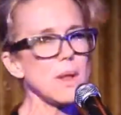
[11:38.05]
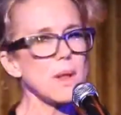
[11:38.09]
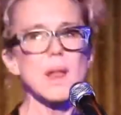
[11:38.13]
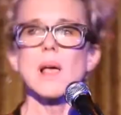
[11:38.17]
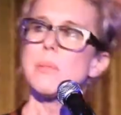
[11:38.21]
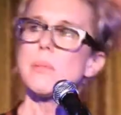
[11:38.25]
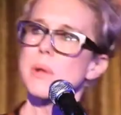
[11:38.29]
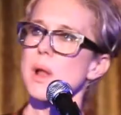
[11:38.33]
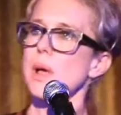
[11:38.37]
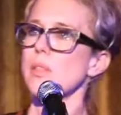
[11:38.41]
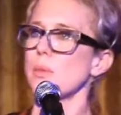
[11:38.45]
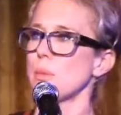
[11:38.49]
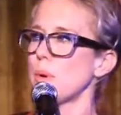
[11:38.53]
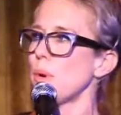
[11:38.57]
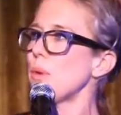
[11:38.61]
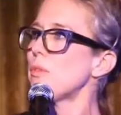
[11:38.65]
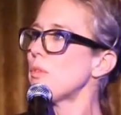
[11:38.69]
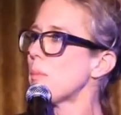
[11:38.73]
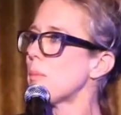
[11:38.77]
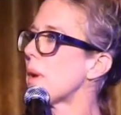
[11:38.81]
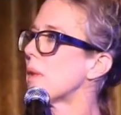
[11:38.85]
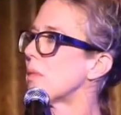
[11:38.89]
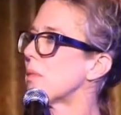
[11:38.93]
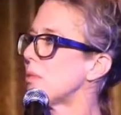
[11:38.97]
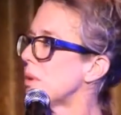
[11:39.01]
Well, I've been on the road
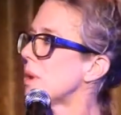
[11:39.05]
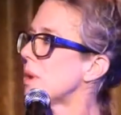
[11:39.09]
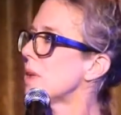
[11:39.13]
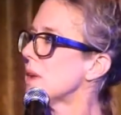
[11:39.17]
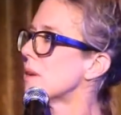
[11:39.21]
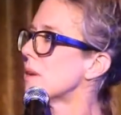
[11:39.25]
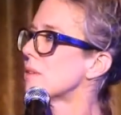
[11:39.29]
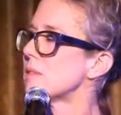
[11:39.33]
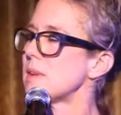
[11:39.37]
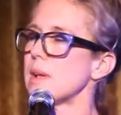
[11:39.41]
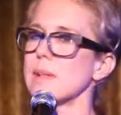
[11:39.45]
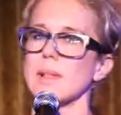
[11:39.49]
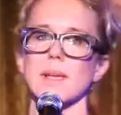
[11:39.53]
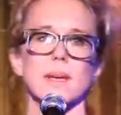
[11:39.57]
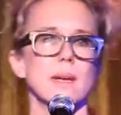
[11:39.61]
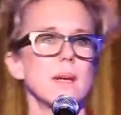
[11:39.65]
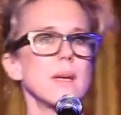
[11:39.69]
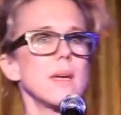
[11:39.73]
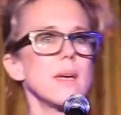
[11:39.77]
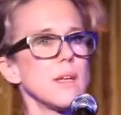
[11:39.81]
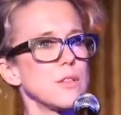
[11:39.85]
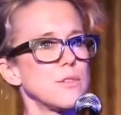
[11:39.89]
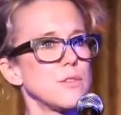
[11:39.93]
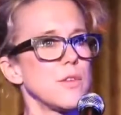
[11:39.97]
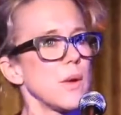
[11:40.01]
for about 30 years now. Like
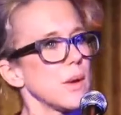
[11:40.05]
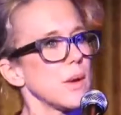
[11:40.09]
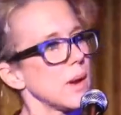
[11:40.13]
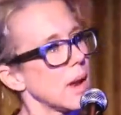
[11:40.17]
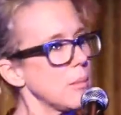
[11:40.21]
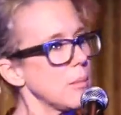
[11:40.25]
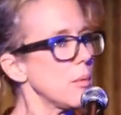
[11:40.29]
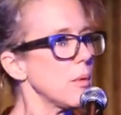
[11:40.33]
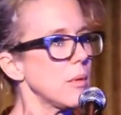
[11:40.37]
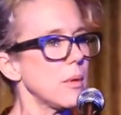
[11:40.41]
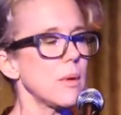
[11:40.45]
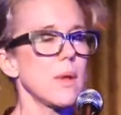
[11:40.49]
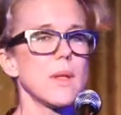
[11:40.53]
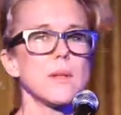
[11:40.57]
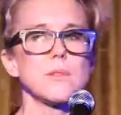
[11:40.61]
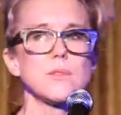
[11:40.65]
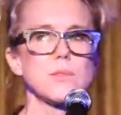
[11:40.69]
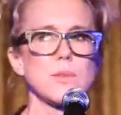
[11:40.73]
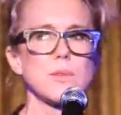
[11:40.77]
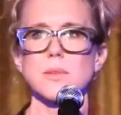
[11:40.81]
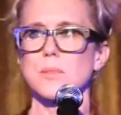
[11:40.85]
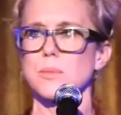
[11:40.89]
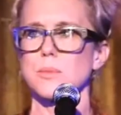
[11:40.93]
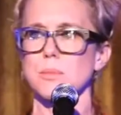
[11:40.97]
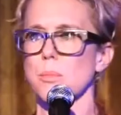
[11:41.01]
it's very like
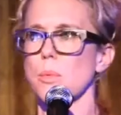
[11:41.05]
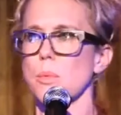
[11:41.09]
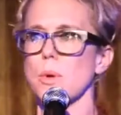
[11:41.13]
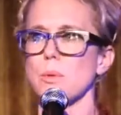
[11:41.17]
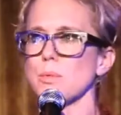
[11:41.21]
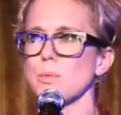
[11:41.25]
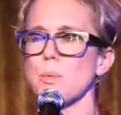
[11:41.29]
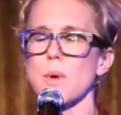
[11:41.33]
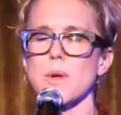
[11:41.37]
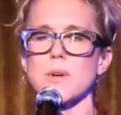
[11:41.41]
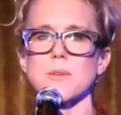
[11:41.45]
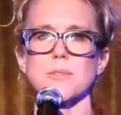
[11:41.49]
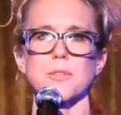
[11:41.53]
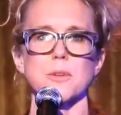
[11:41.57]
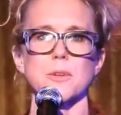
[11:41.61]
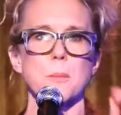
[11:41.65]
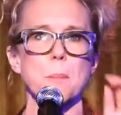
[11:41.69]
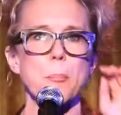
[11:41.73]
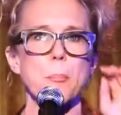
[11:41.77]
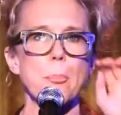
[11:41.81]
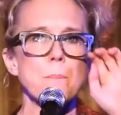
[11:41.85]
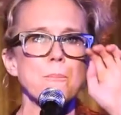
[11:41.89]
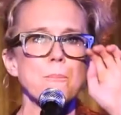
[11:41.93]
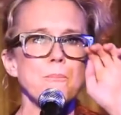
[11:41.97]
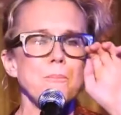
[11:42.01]
it's wonderful,
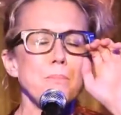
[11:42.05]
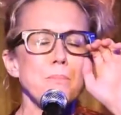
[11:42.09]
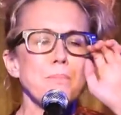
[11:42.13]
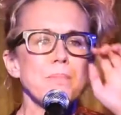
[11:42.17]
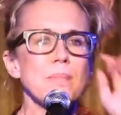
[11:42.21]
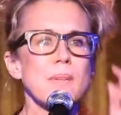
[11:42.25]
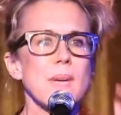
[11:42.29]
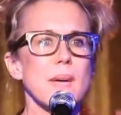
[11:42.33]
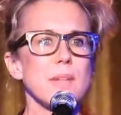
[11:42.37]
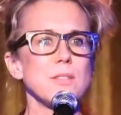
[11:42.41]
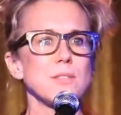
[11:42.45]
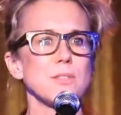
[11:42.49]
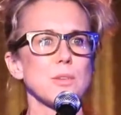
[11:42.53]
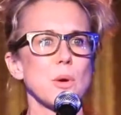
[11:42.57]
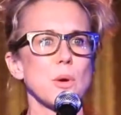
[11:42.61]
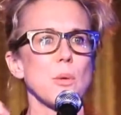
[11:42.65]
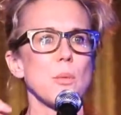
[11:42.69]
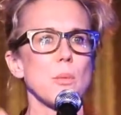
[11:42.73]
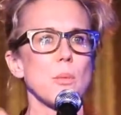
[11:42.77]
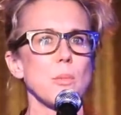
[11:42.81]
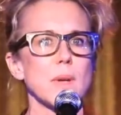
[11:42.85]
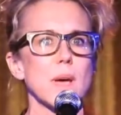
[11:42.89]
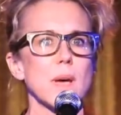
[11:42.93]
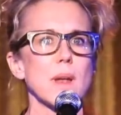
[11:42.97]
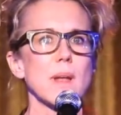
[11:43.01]
and
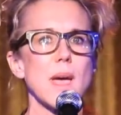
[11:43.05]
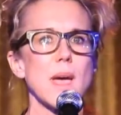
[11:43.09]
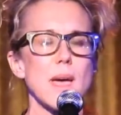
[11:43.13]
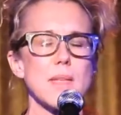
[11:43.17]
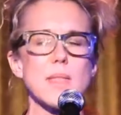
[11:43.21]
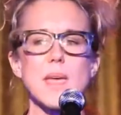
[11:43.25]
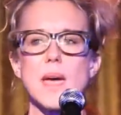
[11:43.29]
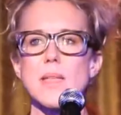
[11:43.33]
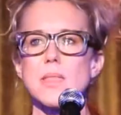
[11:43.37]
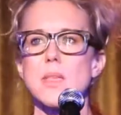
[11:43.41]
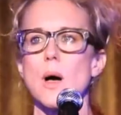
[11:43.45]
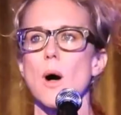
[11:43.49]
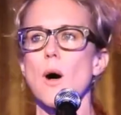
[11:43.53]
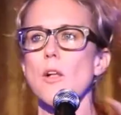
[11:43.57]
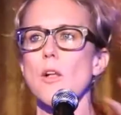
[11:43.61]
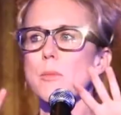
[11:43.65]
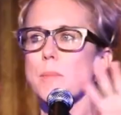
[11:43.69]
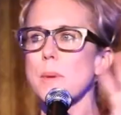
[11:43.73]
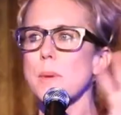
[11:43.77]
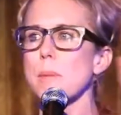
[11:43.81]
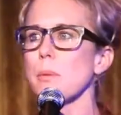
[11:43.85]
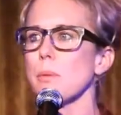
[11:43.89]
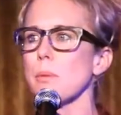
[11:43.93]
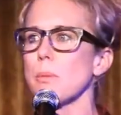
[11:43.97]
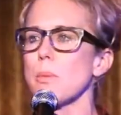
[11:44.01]
so we got to, and all
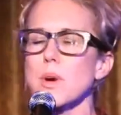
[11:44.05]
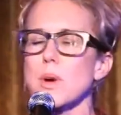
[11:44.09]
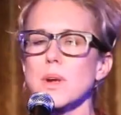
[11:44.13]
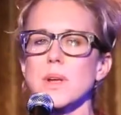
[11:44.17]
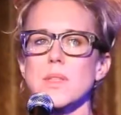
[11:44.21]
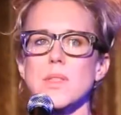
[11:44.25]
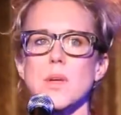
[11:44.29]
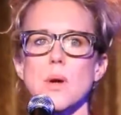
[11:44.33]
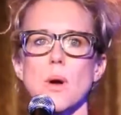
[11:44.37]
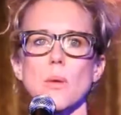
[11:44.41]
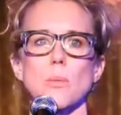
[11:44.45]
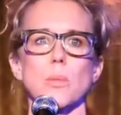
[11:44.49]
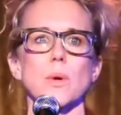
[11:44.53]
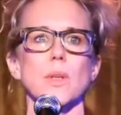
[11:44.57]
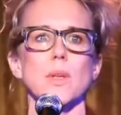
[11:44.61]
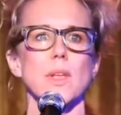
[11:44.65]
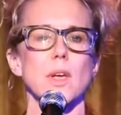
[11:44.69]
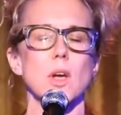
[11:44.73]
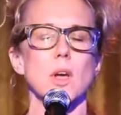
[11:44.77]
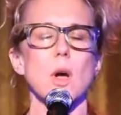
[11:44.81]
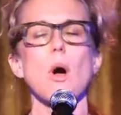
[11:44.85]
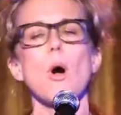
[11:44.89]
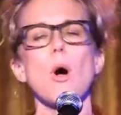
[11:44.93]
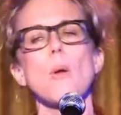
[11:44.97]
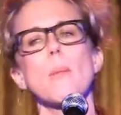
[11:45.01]
the people working there are
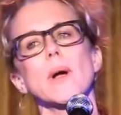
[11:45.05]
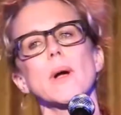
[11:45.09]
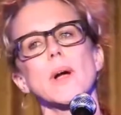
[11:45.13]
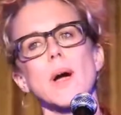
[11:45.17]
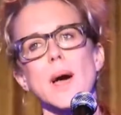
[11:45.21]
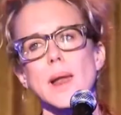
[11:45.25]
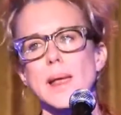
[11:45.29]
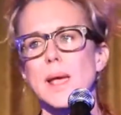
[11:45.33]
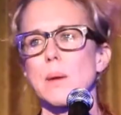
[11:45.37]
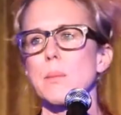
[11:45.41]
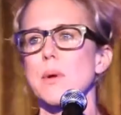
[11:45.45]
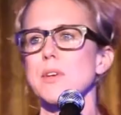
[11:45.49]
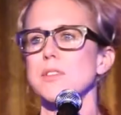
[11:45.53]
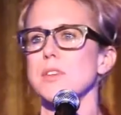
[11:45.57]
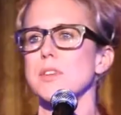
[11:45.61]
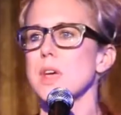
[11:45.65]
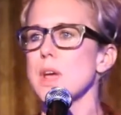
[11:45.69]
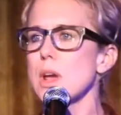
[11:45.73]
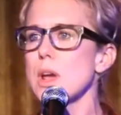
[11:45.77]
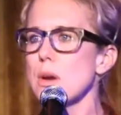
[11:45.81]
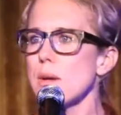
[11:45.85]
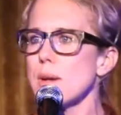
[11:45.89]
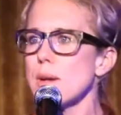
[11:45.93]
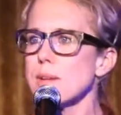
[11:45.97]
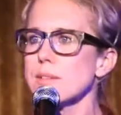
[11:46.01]
really like, oh my God, I can't wait to
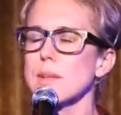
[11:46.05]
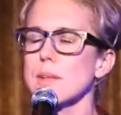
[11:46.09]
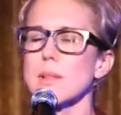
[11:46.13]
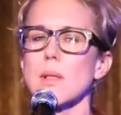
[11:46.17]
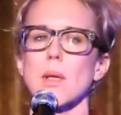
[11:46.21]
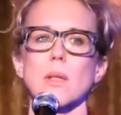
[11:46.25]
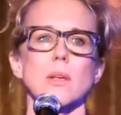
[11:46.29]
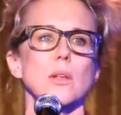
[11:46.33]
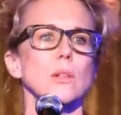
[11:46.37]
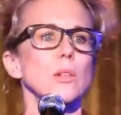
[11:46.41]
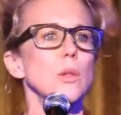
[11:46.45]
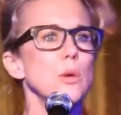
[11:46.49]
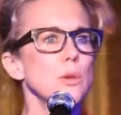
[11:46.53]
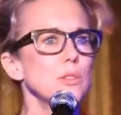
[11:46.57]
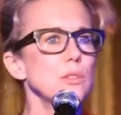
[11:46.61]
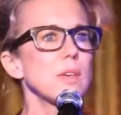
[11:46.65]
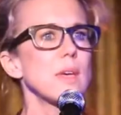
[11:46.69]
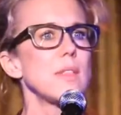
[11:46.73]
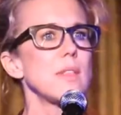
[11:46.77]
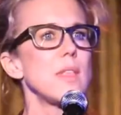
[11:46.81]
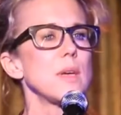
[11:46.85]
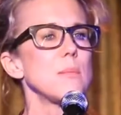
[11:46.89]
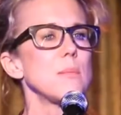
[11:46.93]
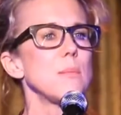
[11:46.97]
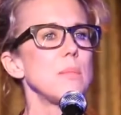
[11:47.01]
hear it. And like
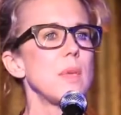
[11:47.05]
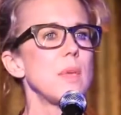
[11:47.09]
Lucy, and